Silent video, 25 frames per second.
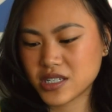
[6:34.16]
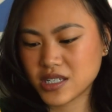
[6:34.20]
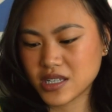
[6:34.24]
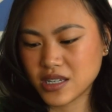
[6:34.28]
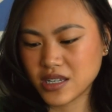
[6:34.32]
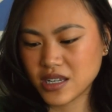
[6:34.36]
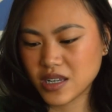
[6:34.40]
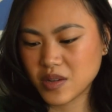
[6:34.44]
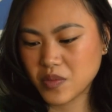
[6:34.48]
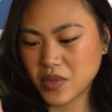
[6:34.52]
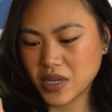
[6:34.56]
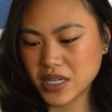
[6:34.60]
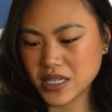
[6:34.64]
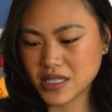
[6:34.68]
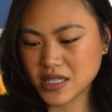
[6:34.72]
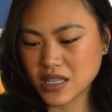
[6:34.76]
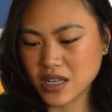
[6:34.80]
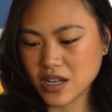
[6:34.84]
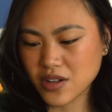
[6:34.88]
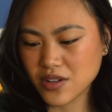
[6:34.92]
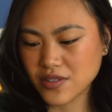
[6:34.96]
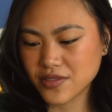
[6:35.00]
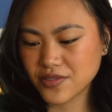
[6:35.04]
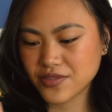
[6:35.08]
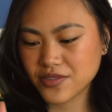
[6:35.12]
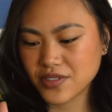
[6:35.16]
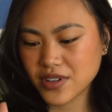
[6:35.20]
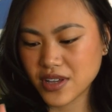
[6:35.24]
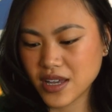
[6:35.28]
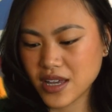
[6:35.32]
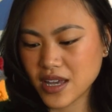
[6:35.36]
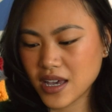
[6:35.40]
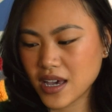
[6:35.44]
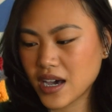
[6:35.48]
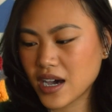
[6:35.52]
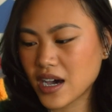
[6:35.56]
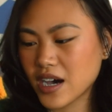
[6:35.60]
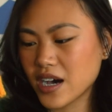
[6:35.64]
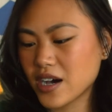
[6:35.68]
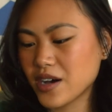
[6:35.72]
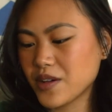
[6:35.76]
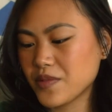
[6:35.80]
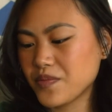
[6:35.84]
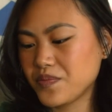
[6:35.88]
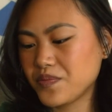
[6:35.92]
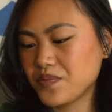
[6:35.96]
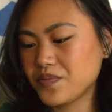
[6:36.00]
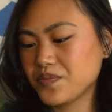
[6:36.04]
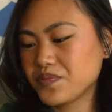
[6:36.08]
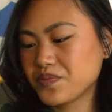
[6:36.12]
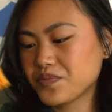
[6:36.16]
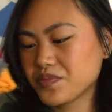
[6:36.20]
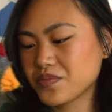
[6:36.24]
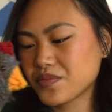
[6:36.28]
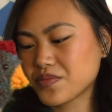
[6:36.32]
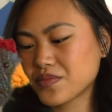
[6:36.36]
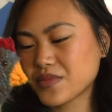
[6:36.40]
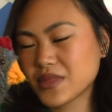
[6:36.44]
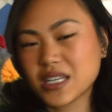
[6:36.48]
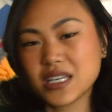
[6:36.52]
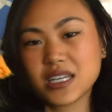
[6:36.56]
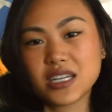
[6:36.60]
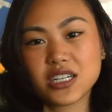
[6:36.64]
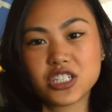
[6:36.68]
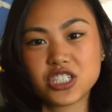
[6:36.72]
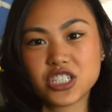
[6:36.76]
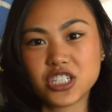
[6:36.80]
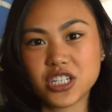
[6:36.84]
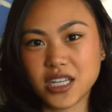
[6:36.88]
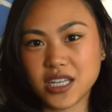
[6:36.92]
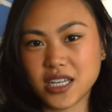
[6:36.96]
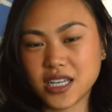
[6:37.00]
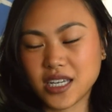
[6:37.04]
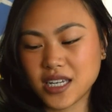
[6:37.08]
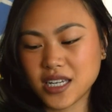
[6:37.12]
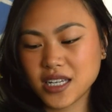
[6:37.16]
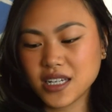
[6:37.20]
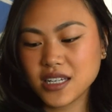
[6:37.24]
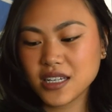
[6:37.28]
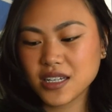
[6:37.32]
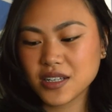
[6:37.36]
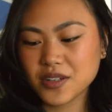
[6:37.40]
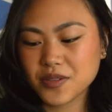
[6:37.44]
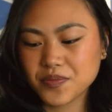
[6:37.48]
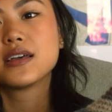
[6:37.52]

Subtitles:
to knit myself a chicken.